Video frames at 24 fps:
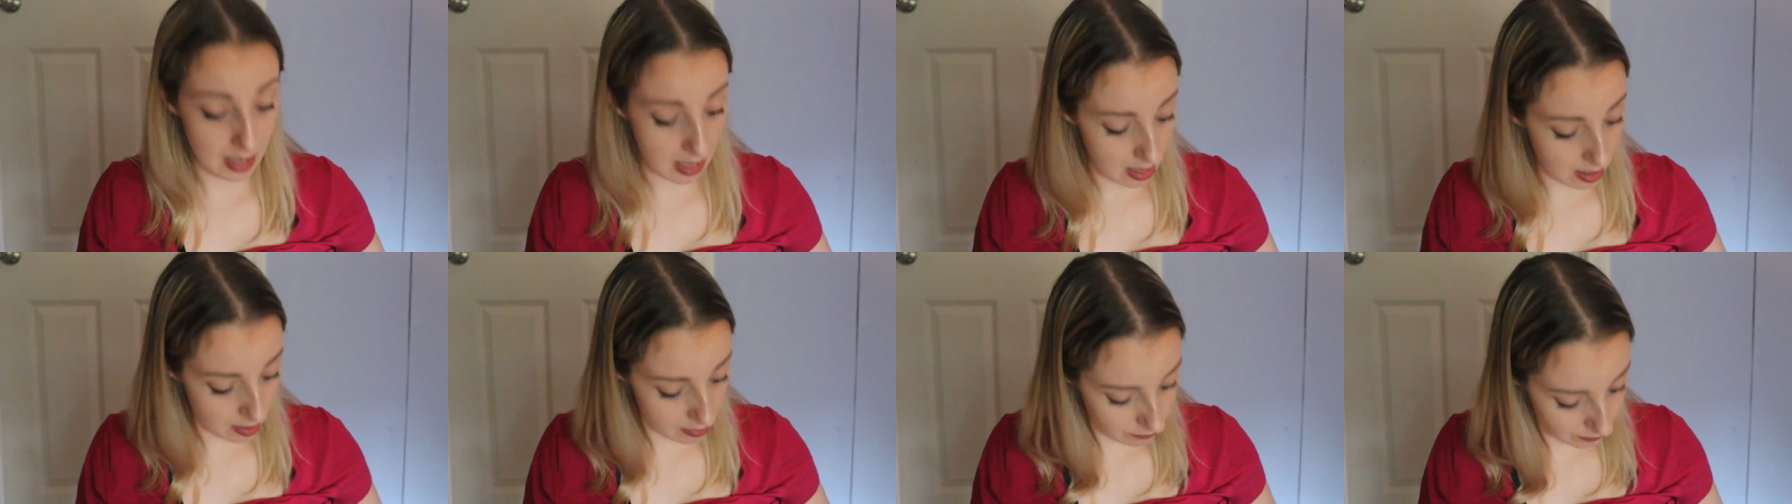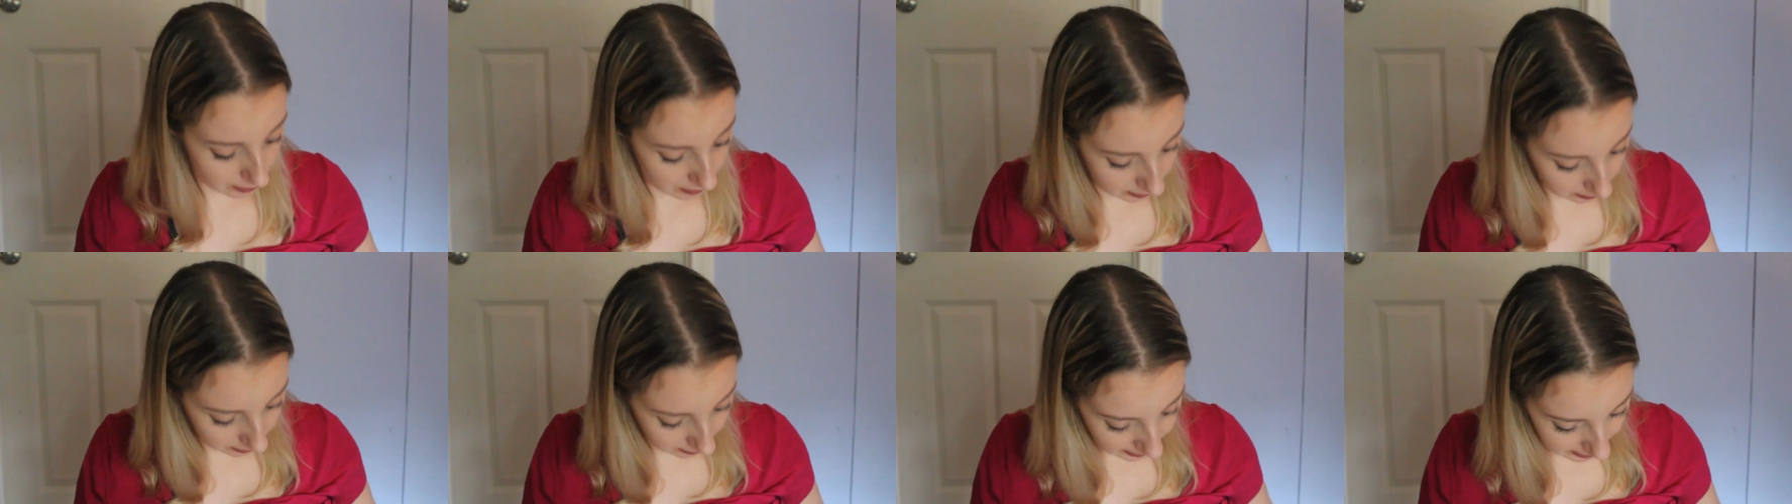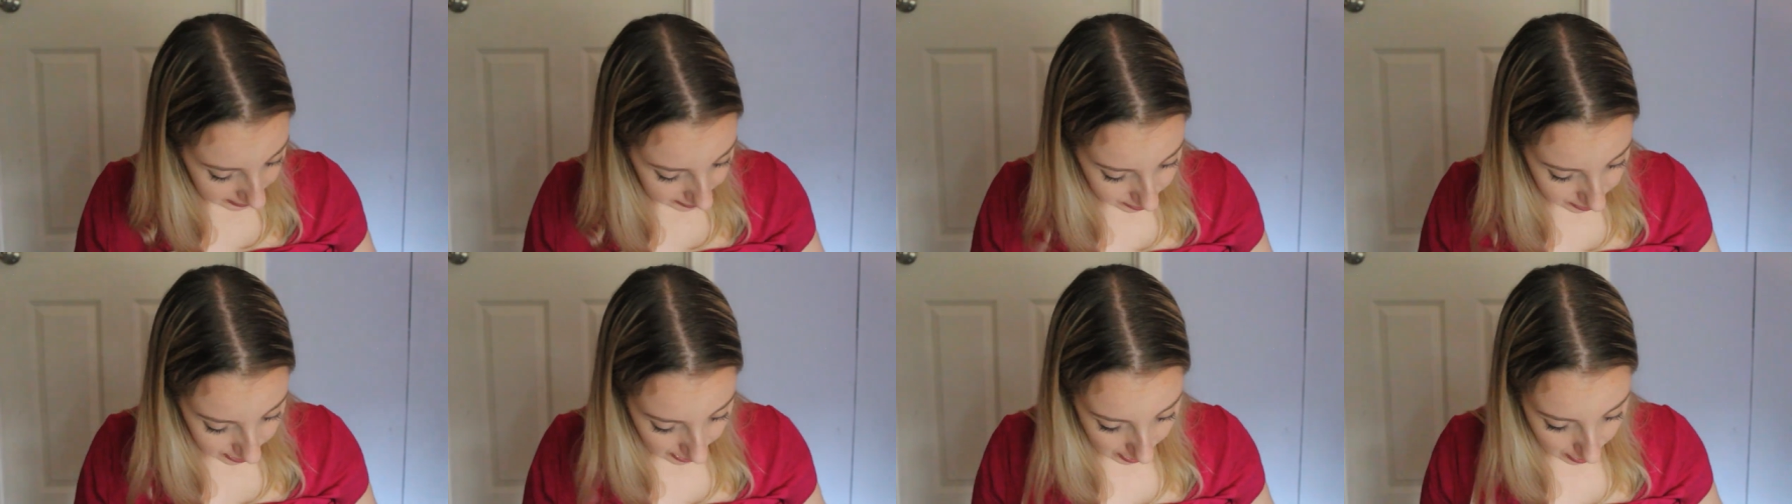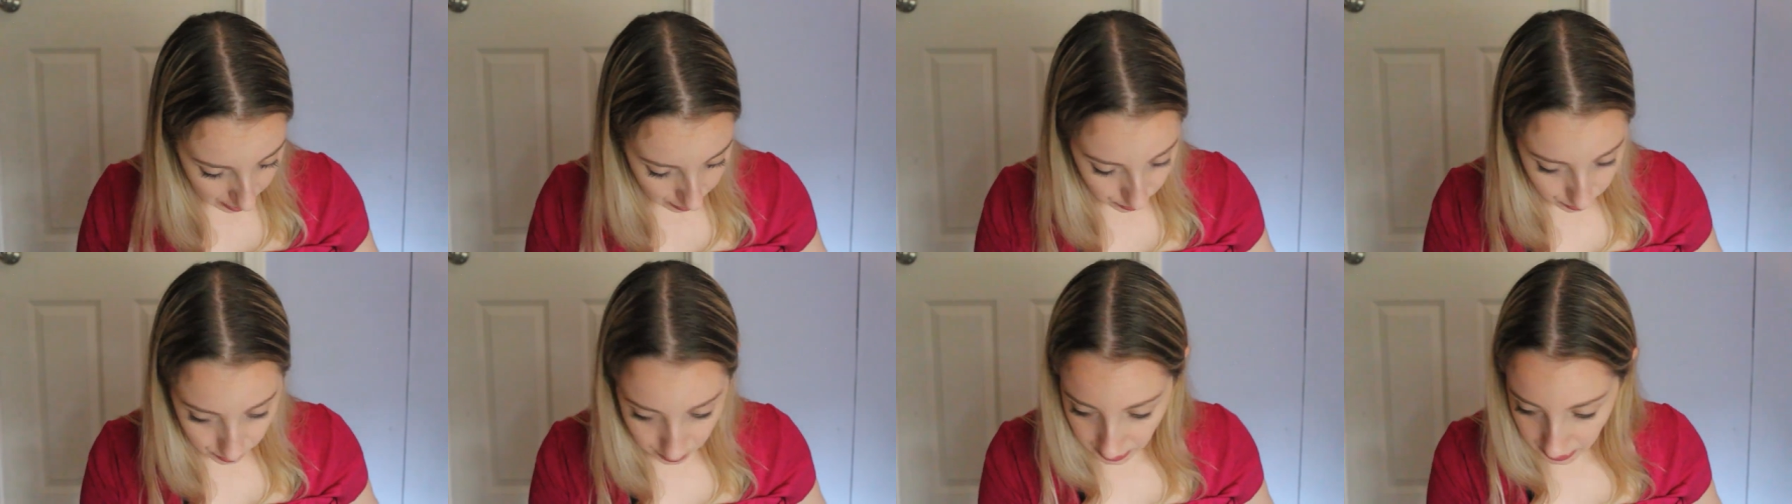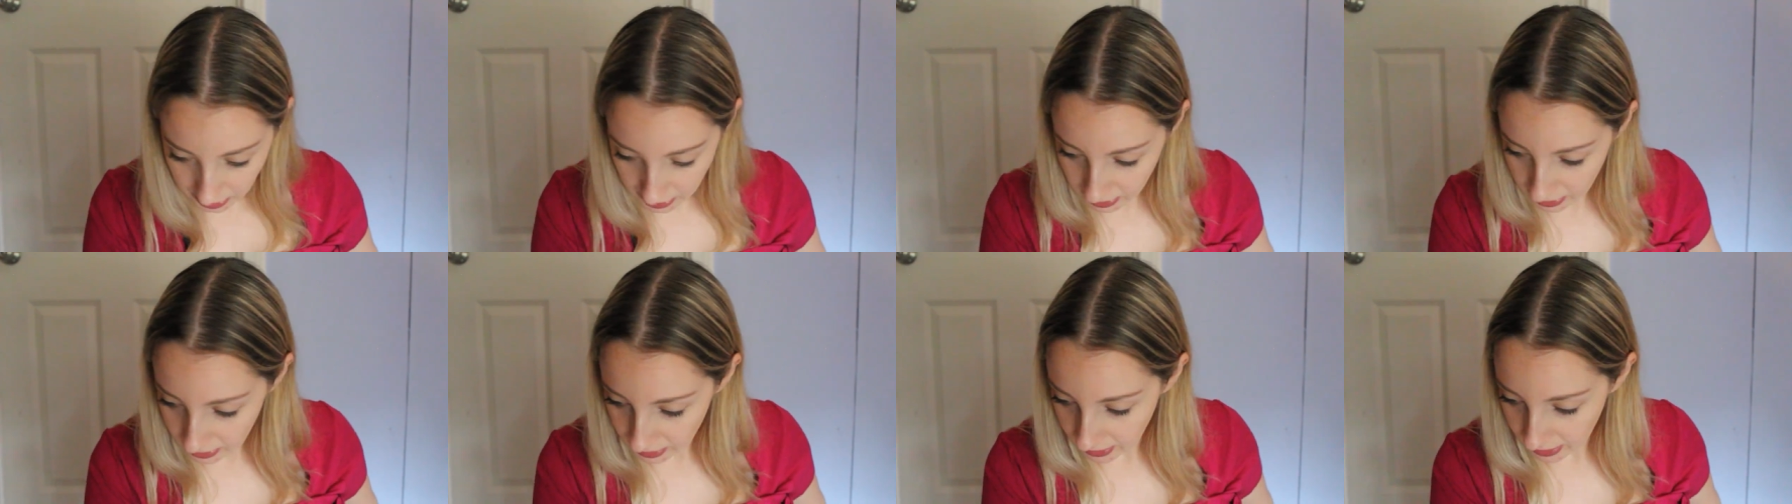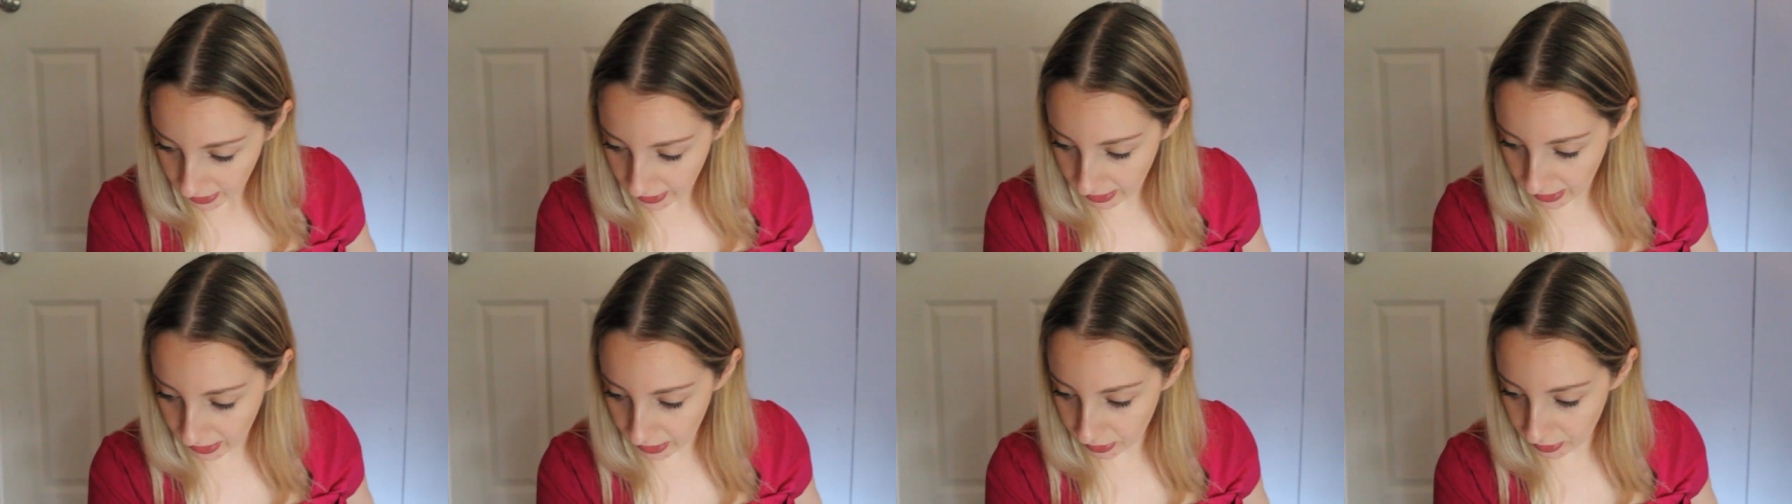have a letdown,
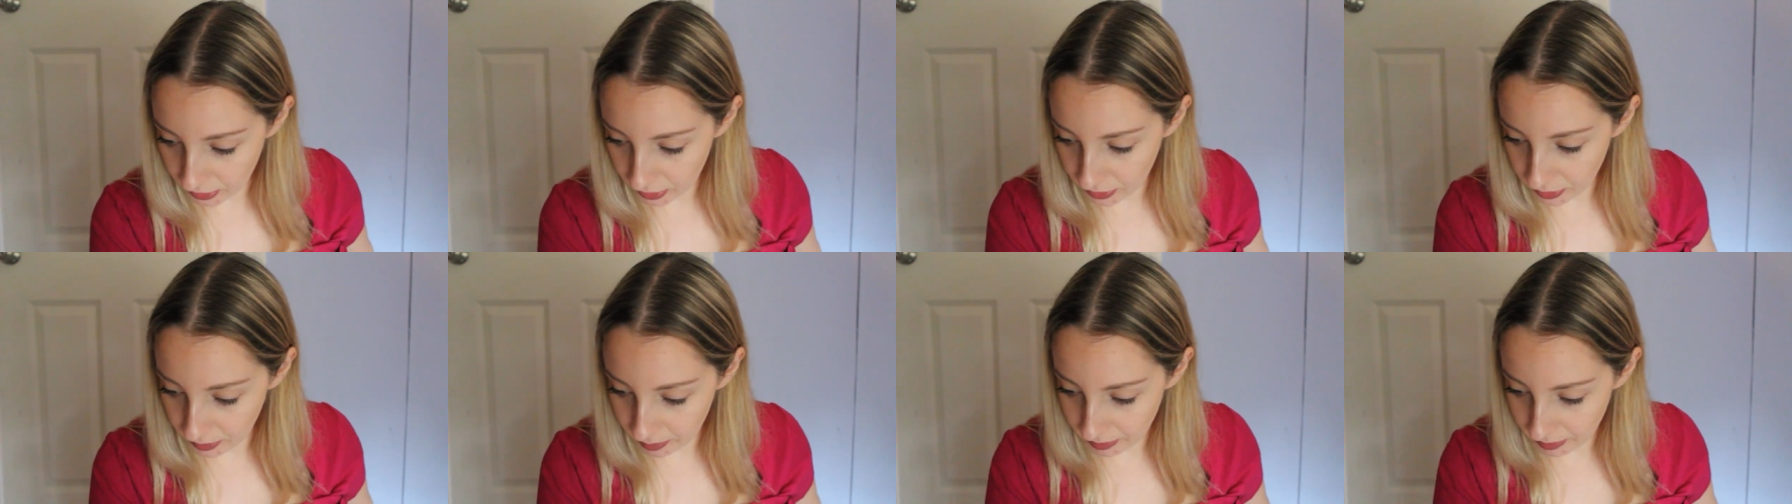and